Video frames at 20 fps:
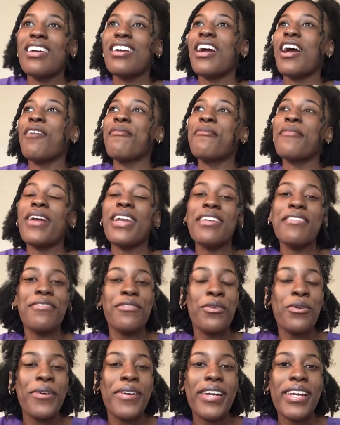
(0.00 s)
I'm ready
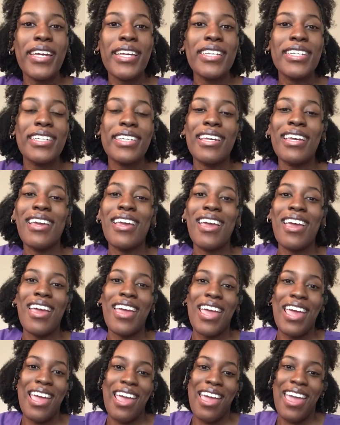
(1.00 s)
for it.
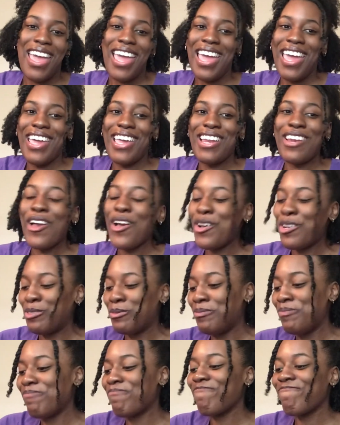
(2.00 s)

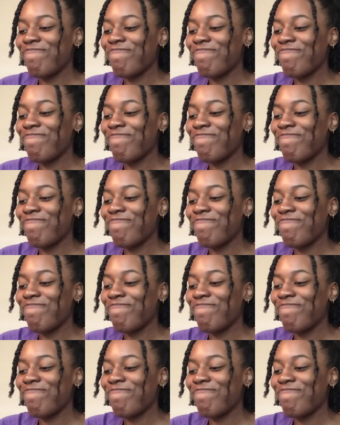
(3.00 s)
And